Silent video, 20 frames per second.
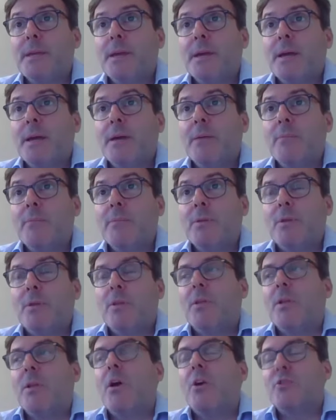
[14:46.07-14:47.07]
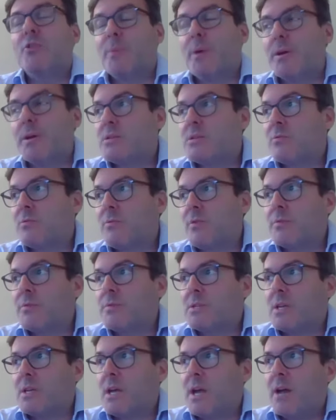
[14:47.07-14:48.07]
You know, the large miners
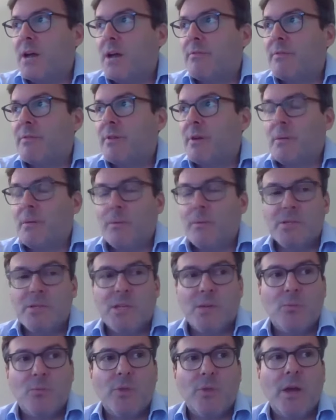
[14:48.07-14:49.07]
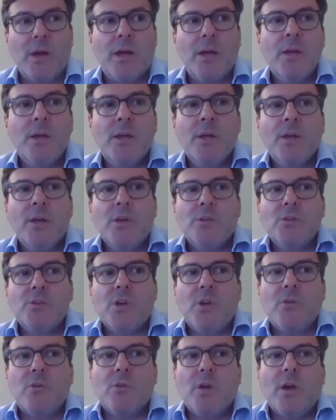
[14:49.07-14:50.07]
obviously have a team all there.
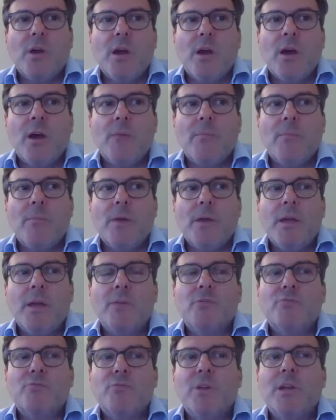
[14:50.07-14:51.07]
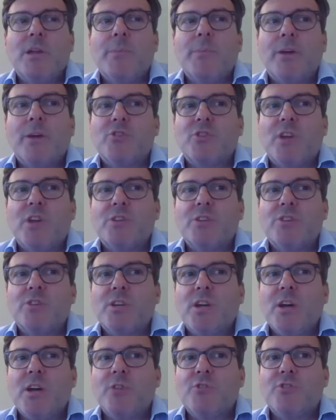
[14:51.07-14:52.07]
So it's really about
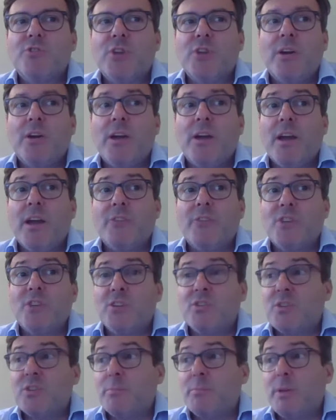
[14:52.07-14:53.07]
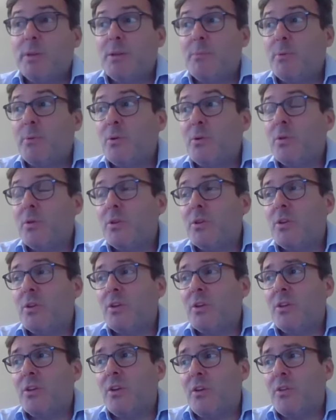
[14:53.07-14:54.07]
changing culture, changing people.
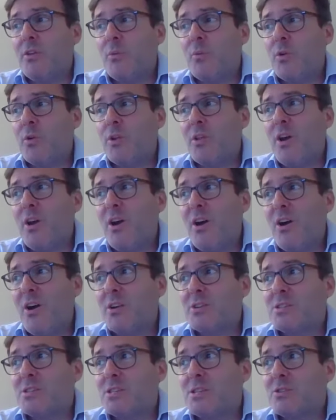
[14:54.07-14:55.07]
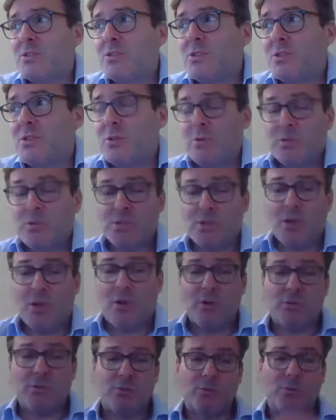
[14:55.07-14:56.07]
You know, that one of the hardest things to do is to
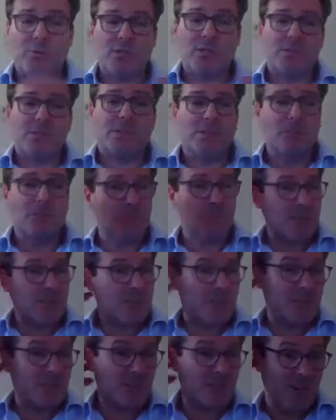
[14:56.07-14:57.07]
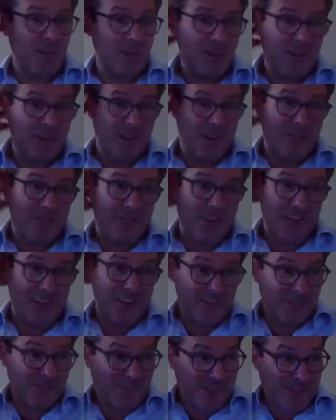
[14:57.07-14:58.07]
go into an existing business and
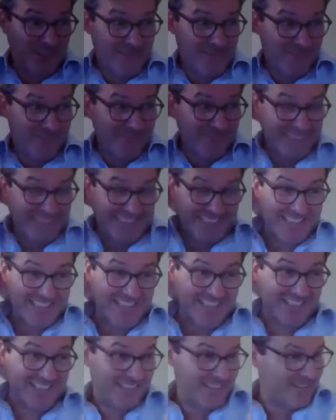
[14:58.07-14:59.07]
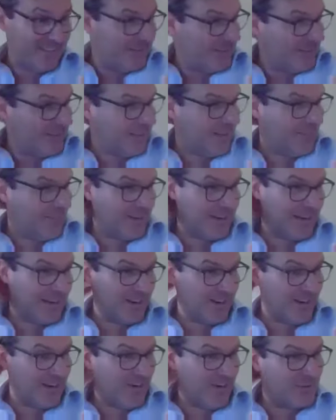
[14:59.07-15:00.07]
effectively, I'm glad
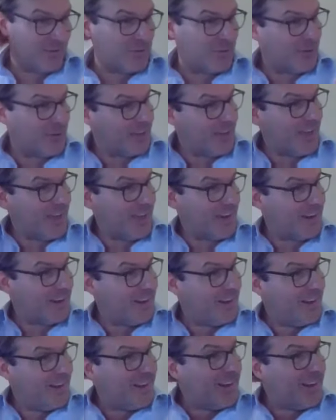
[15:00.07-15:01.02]
I don't have to do it again,